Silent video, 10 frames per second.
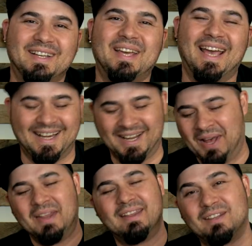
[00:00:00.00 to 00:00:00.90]
you can.
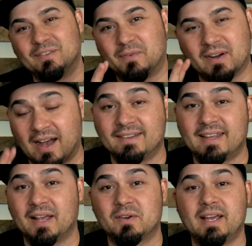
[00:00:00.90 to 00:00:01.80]
This is for
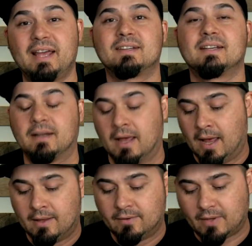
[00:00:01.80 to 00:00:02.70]
content creation,
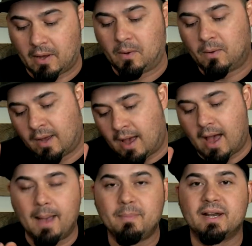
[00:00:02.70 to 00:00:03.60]
so
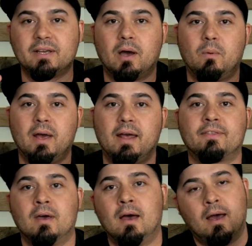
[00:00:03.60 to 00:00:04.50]
I'm gonna go
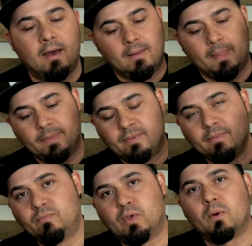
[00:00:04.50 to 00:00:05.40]
with
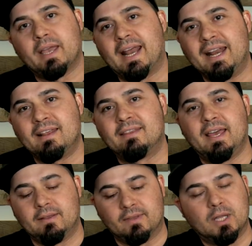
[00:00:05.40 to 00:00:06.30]
don't get
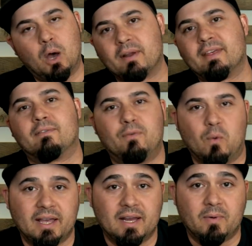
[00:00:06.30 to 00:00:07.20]
anything lower than a four
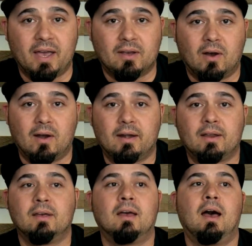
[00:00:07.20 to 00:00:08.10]
gigabyte card
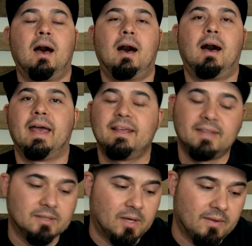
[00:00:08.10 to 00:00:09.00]
uh,
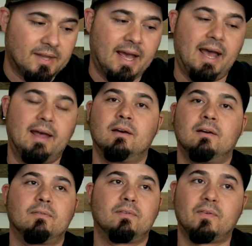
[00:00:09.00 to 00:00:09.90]
anything lower than that
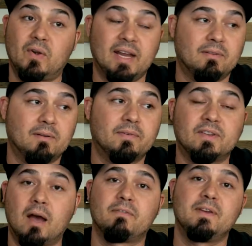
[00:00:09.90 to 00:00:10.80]
for, for, even
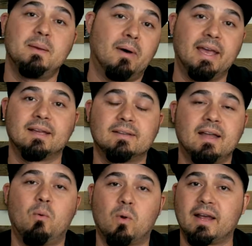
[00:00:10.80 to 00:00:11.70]
photography might
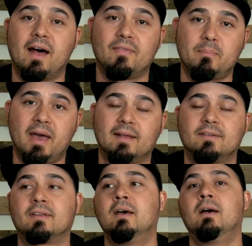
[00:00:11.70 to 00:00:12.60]
not work out the best.